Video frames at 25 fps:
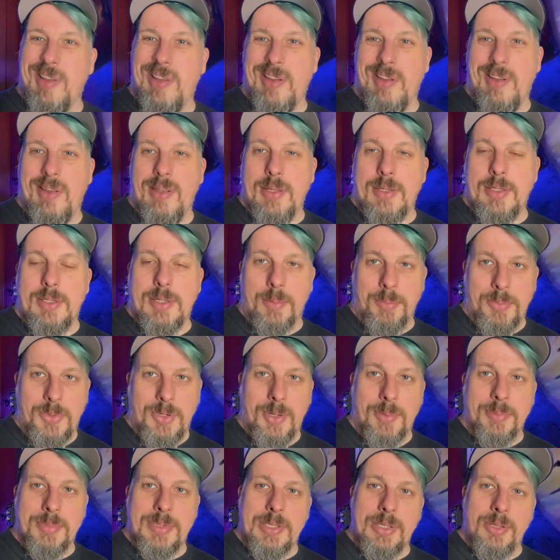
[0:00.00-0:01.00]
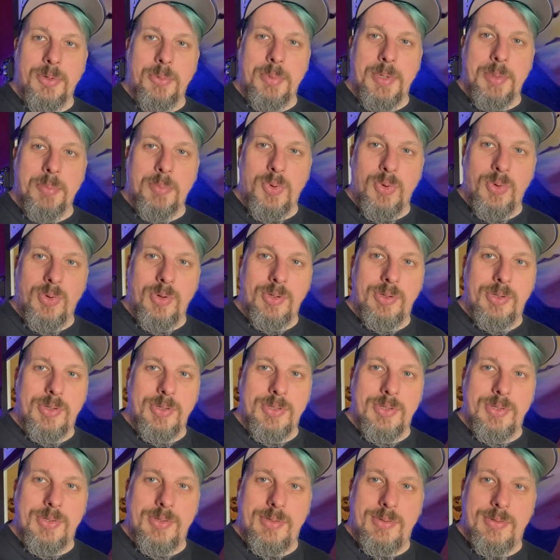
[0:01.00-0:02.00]
Sometimes a little bit more
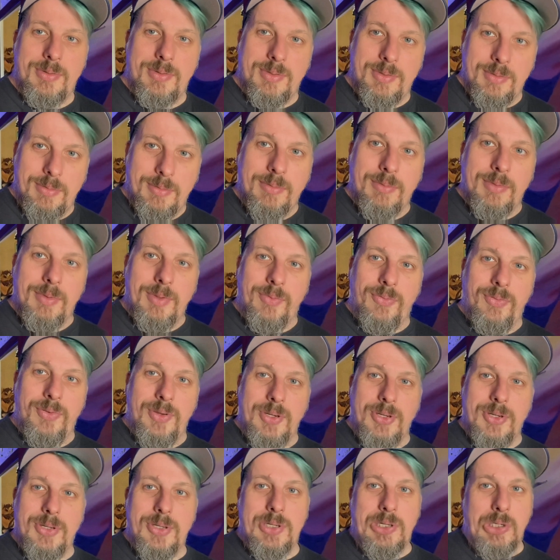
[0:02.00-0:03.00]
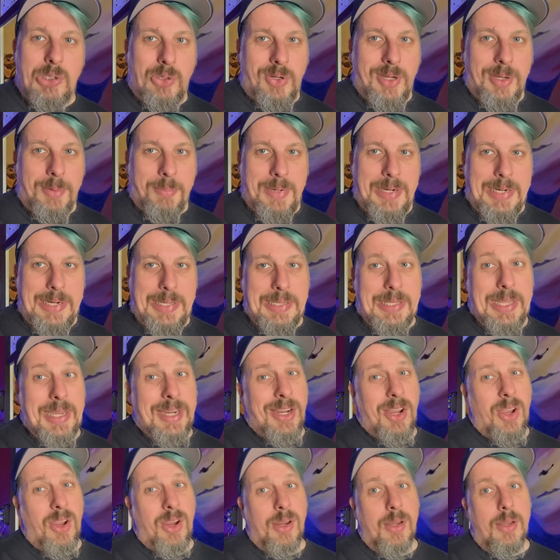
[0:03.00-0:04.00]
because the fish look at me and they
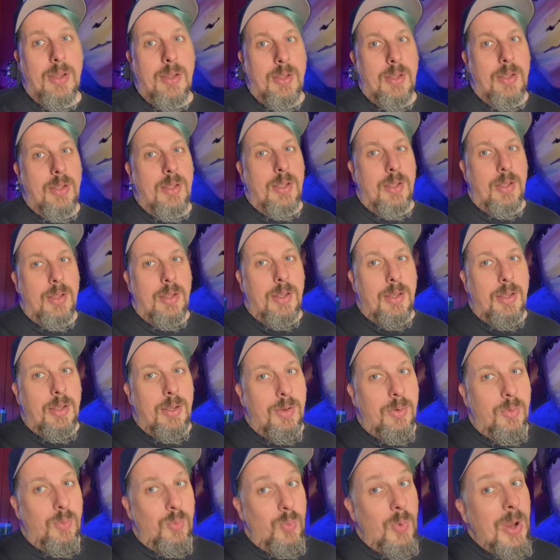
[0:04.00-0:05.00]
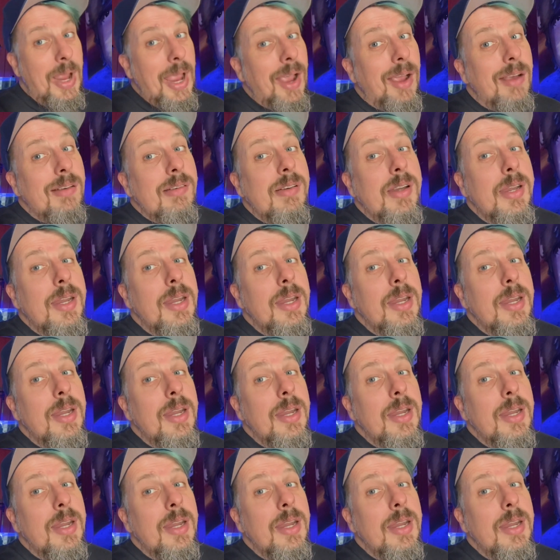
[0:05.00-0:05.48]
go, "We're hungry,